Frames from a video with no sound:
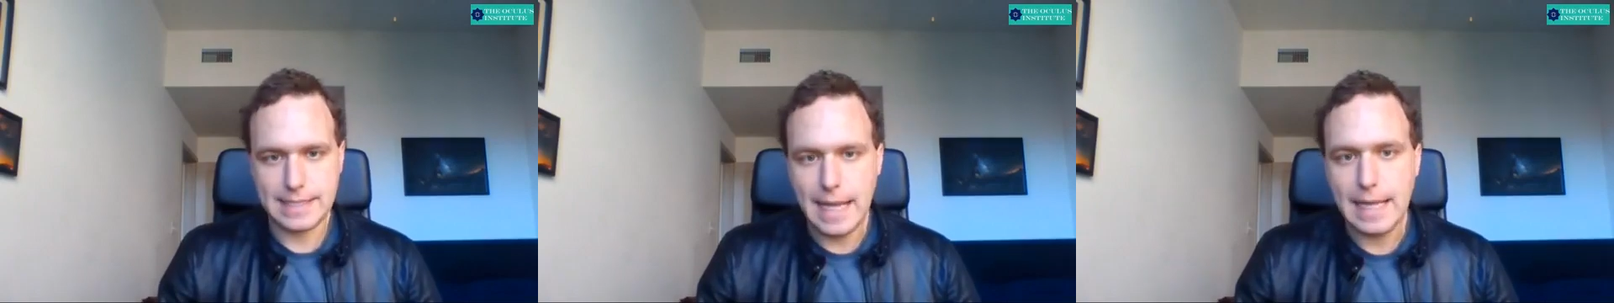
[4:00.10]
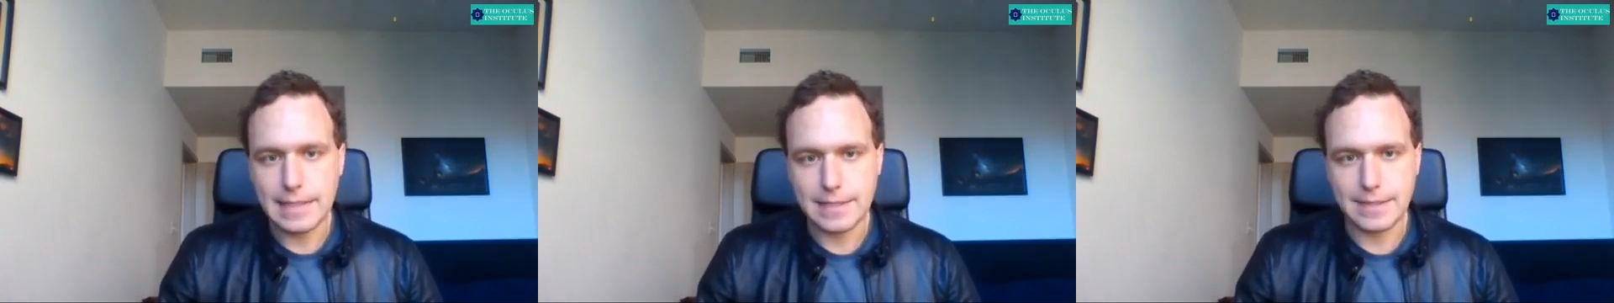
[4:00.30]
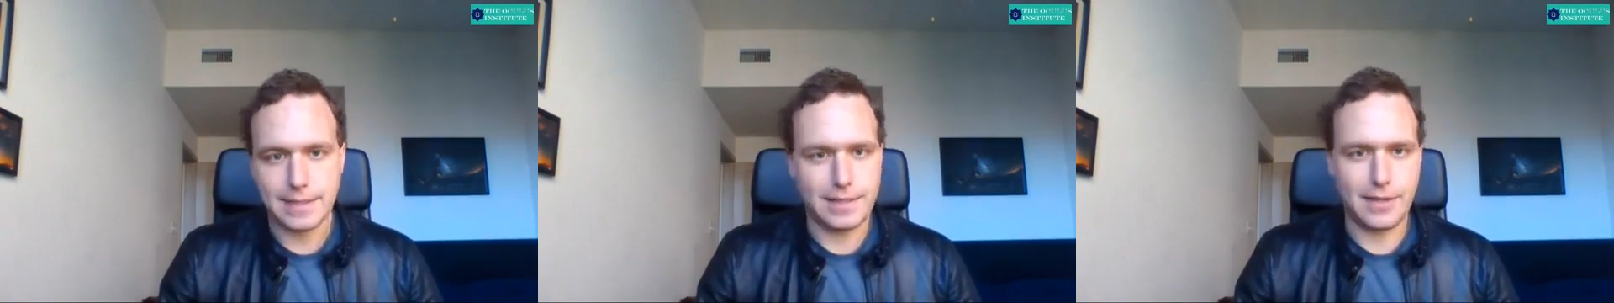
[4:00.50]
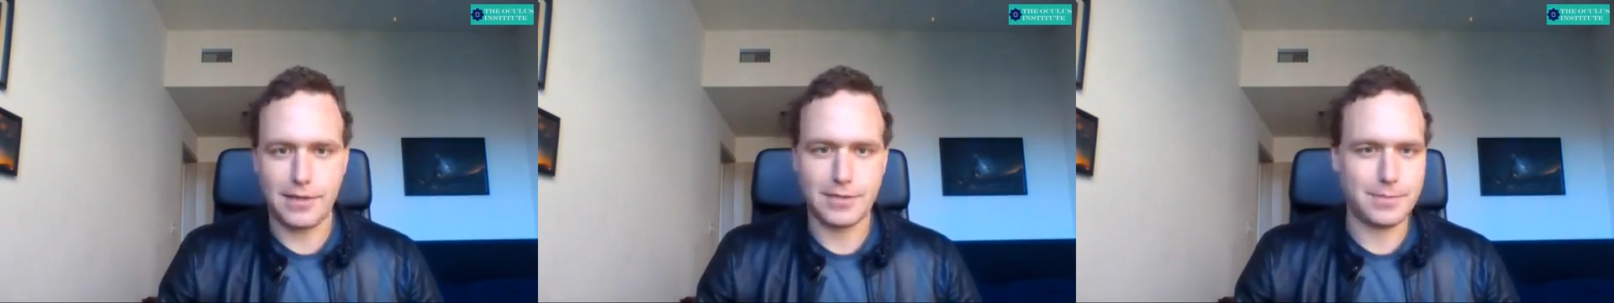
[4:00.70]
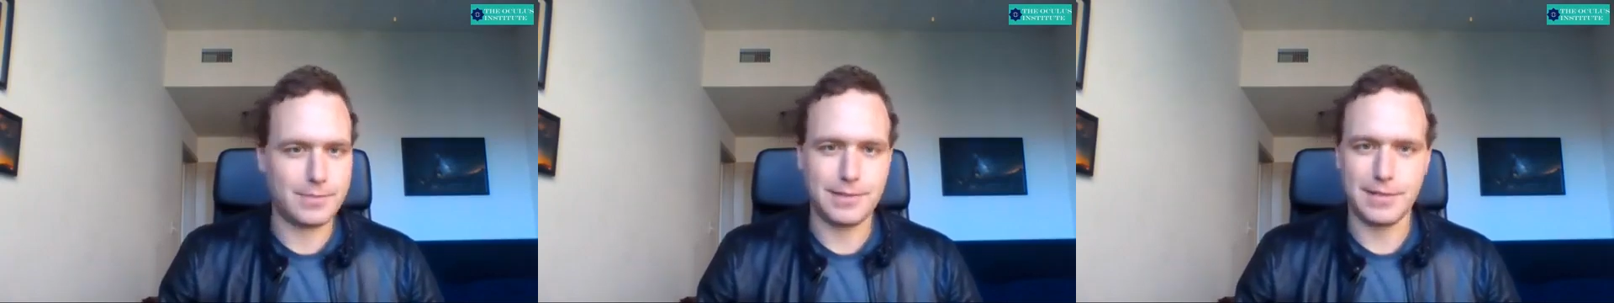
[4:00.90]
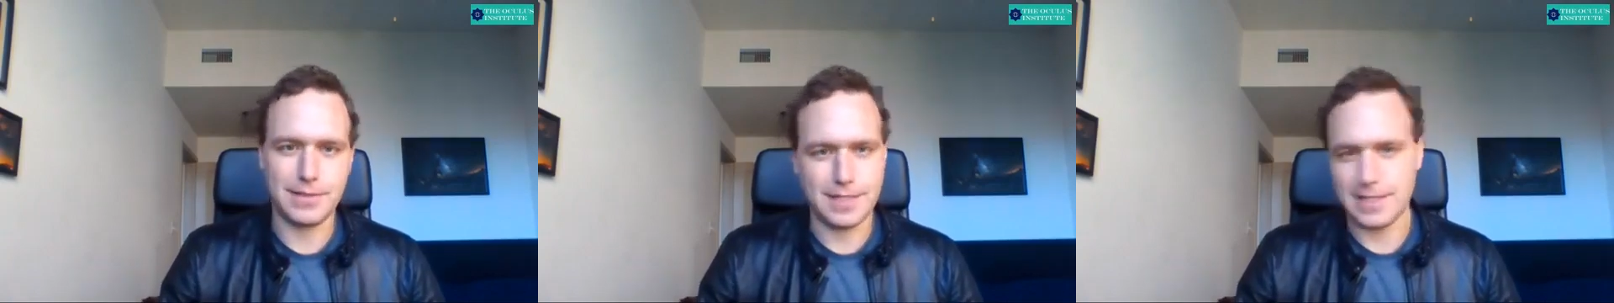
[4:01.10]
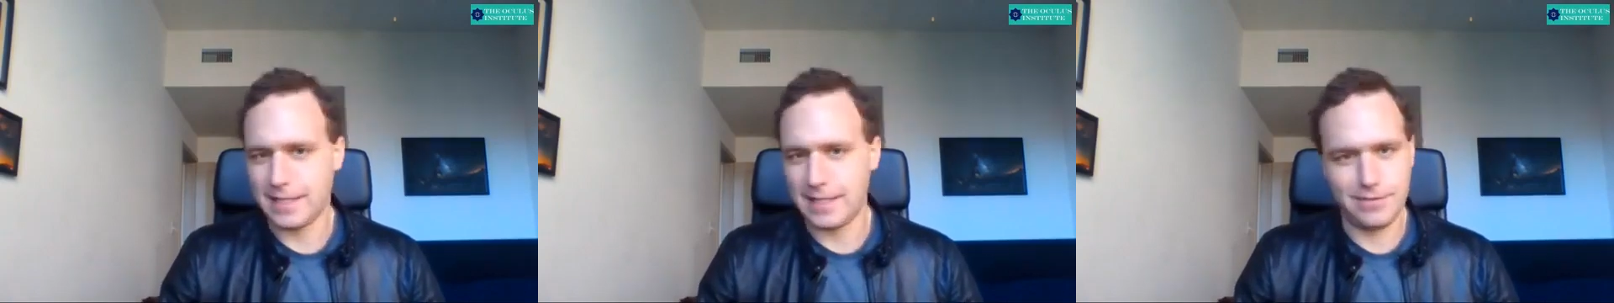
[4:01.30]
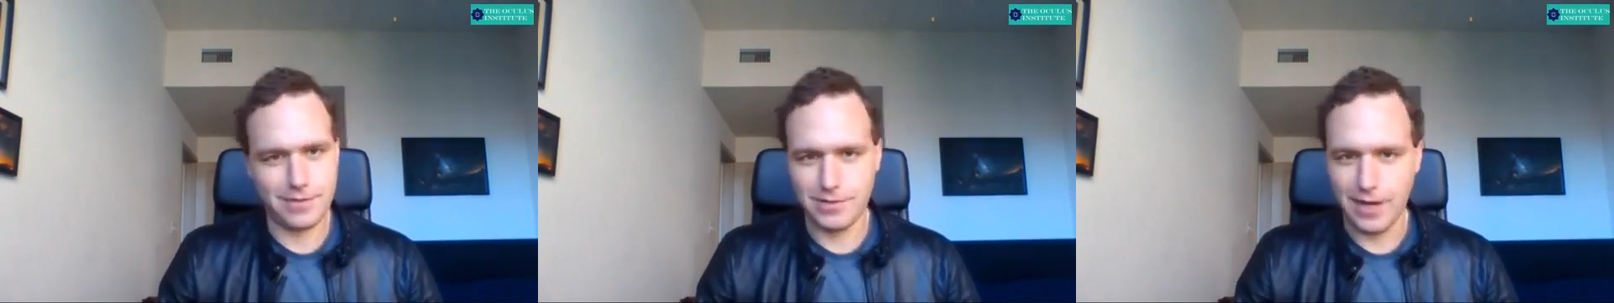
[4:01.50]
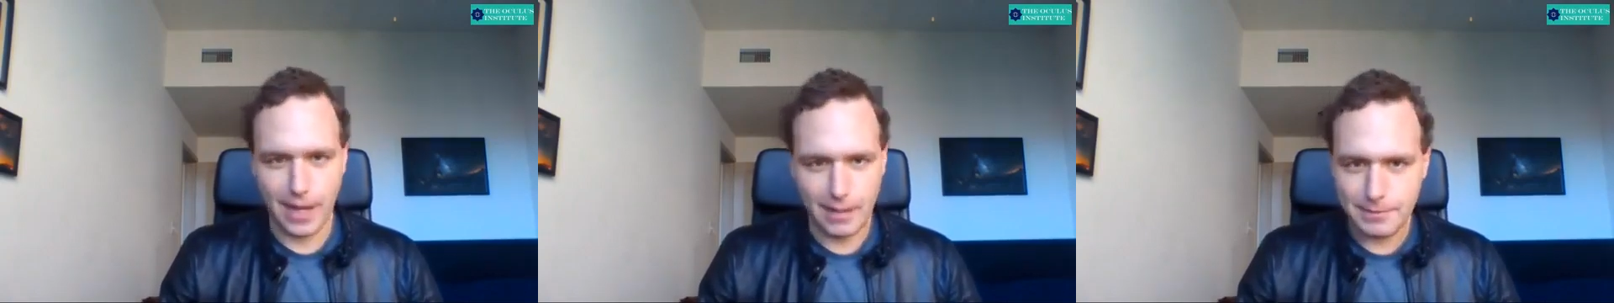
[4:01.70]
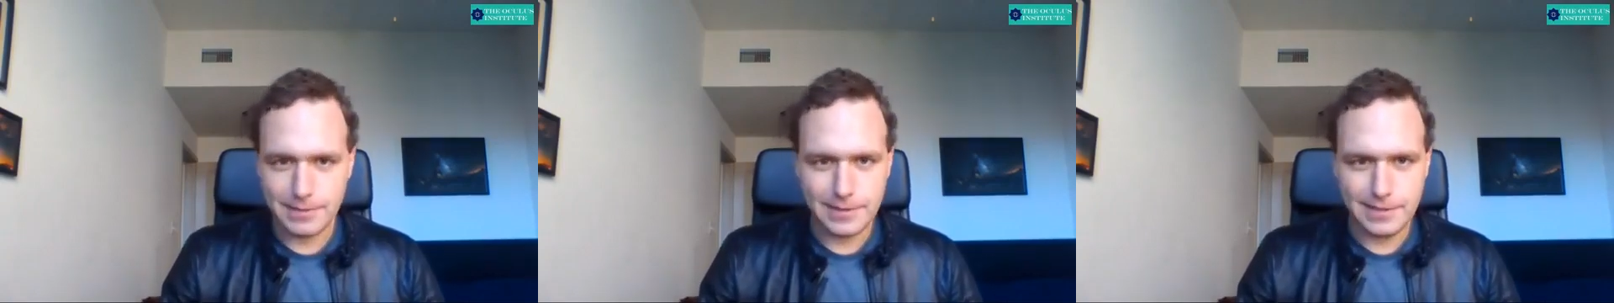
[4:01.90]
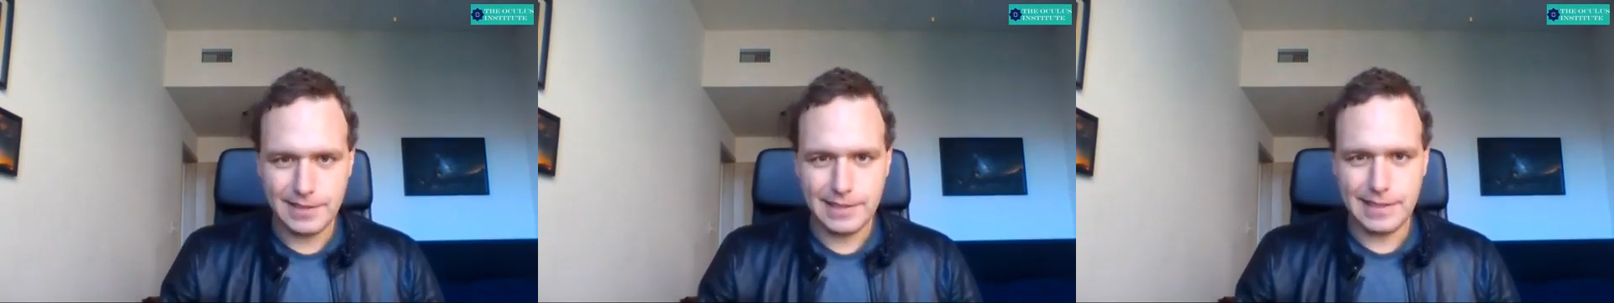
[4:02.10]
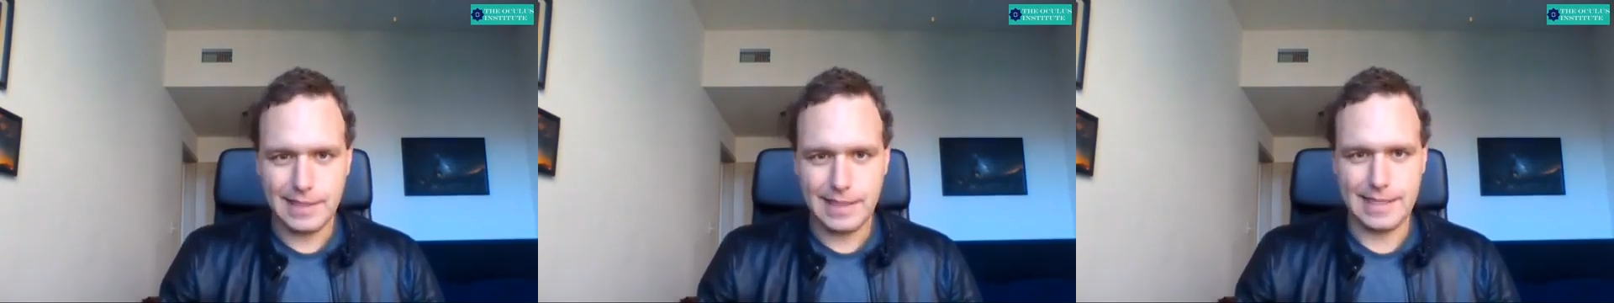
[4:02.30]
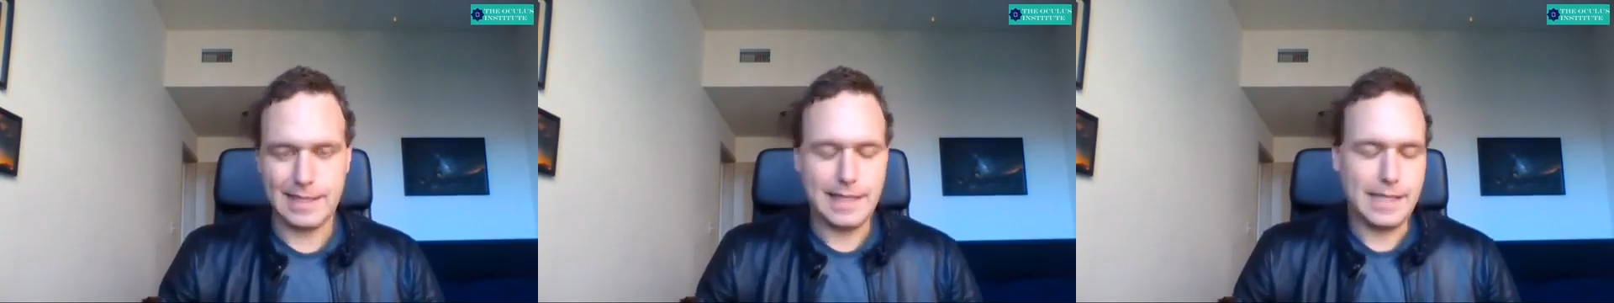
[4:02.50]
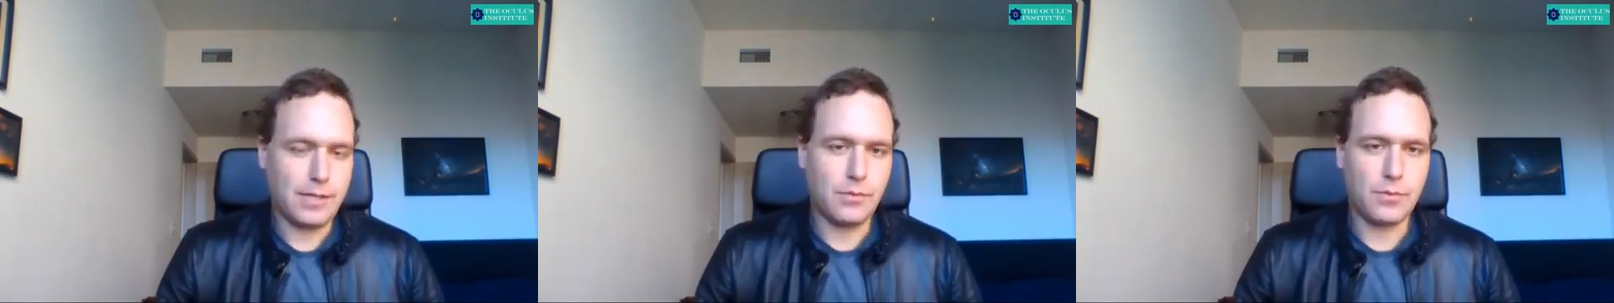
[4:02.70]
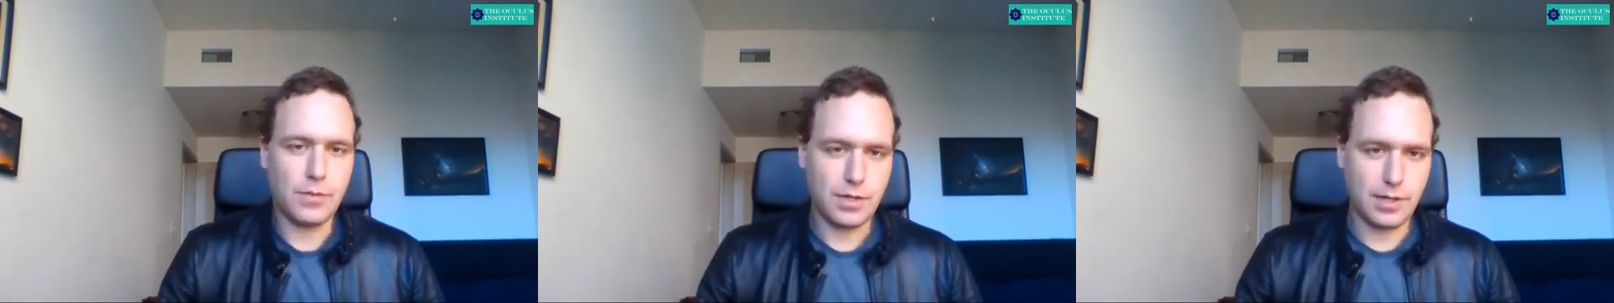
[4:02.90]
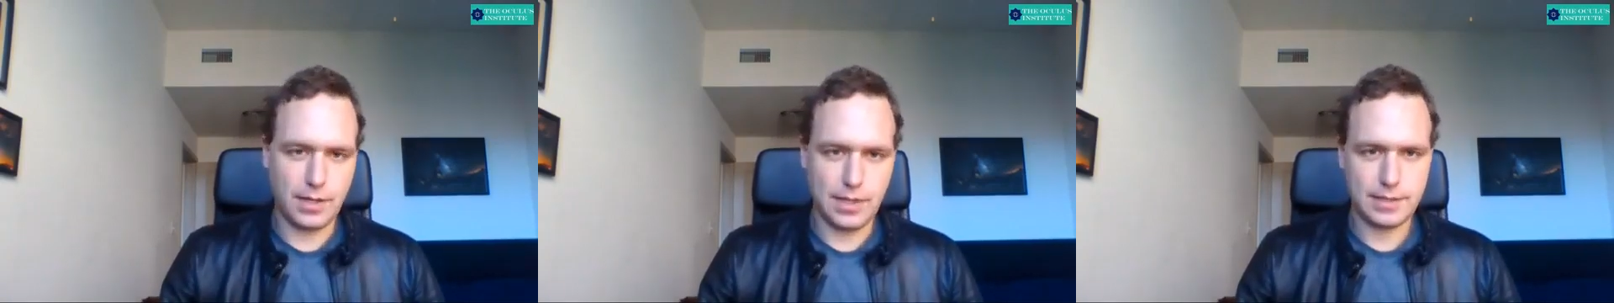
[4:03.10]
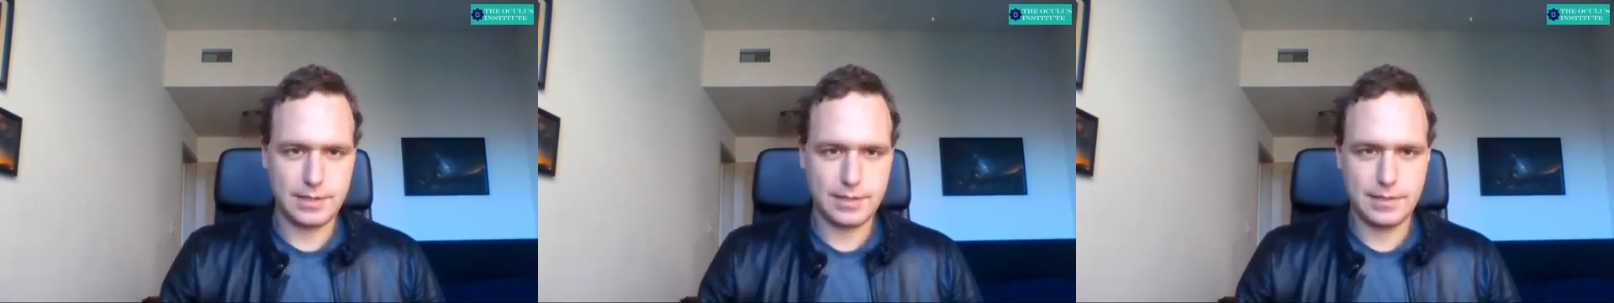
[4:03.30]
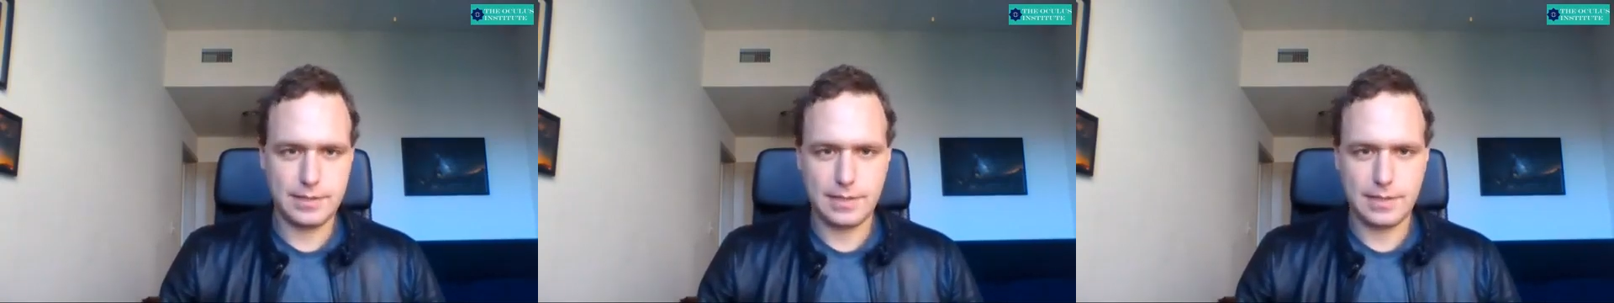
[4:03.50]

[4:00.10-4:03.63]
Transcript: sense that the entrepreneur doesn't give a crap, and they don't work hard.